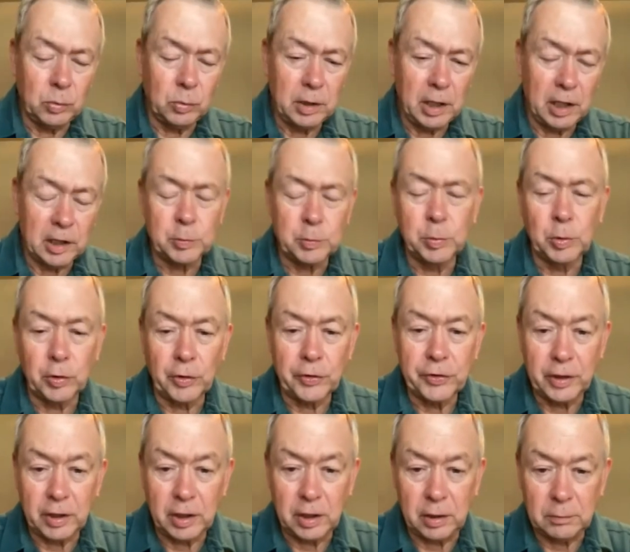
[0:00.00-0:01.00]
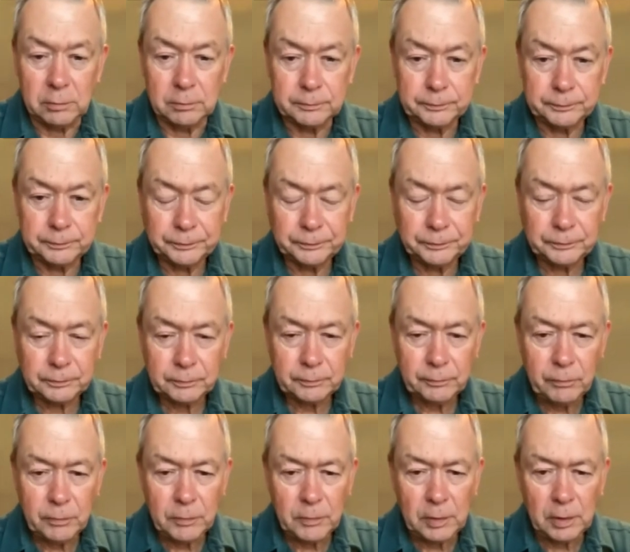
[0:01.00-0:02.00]
entrepreneurial thinking
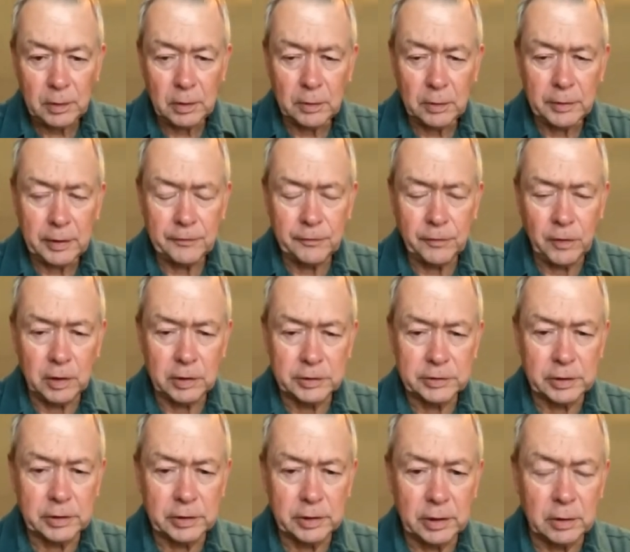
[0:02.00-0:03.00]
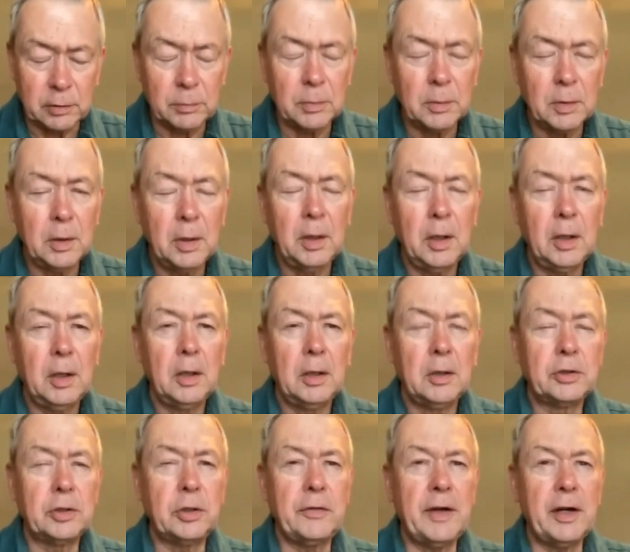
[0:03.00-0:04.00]
that falls in there.
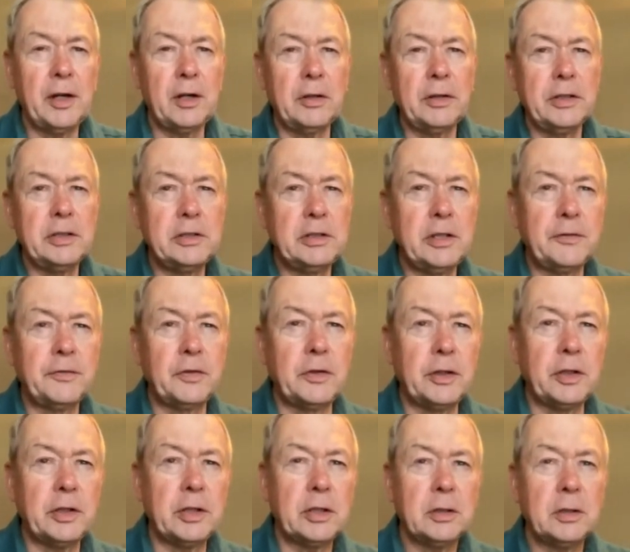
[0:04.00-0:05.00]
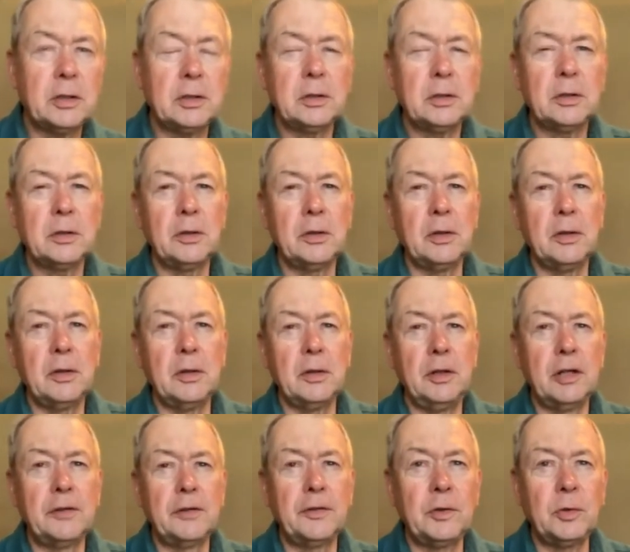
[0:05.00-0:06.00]
So you've got all these different
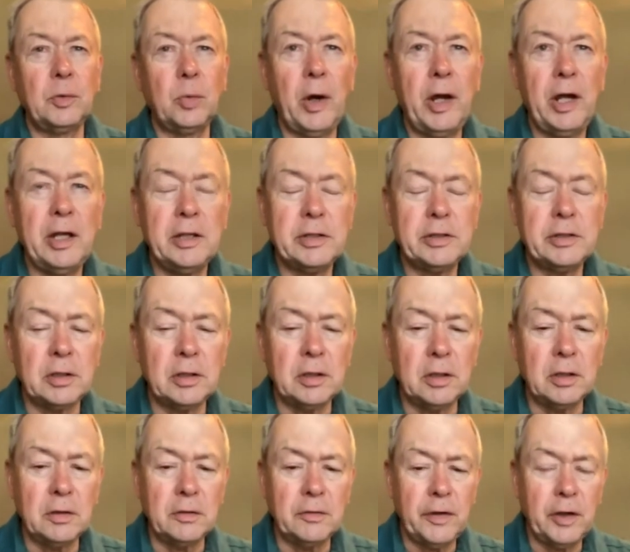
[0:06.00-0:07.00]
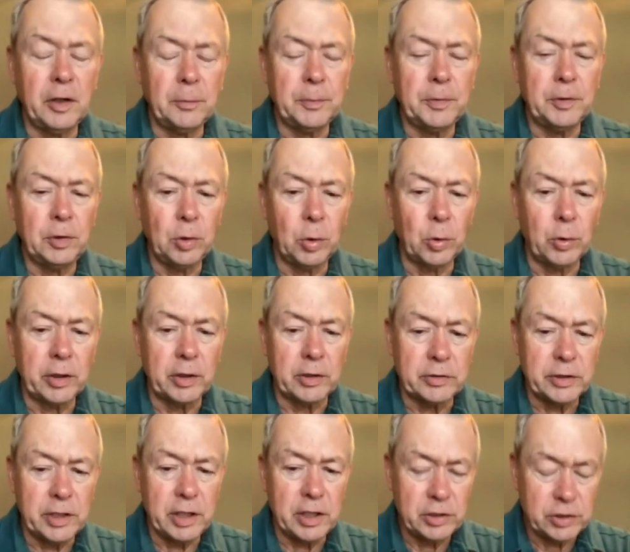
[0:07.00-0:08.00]
ways of helping the
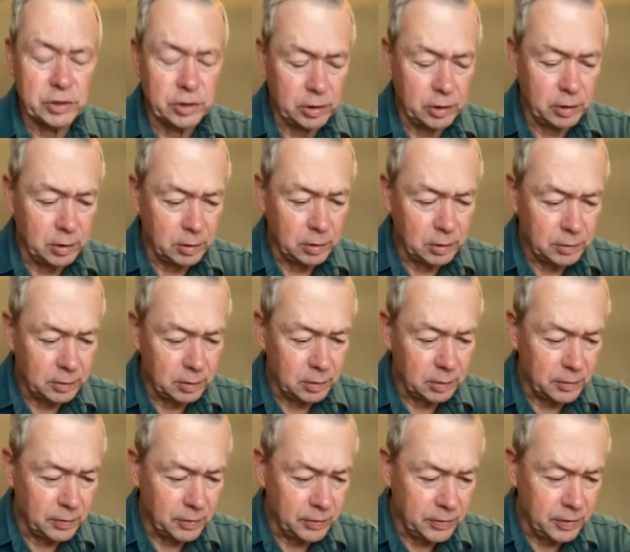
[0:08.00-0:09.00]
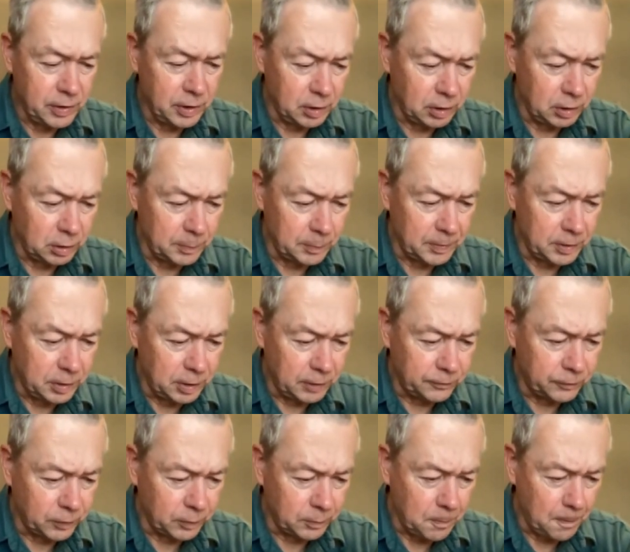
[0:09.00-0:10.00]
organization think a little bit
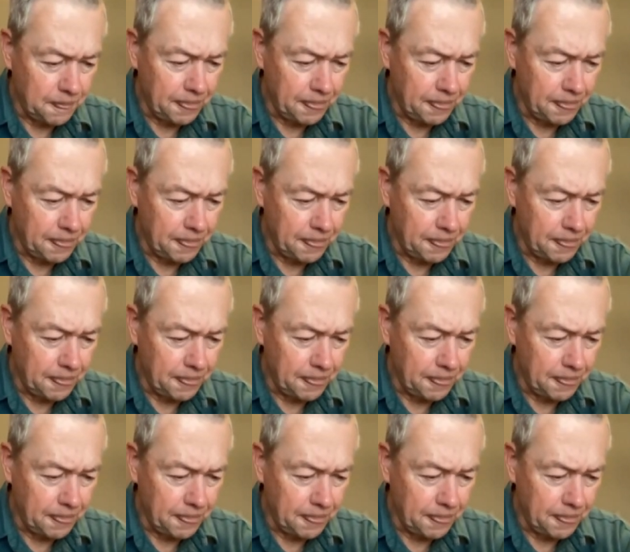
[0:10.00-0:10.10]
different.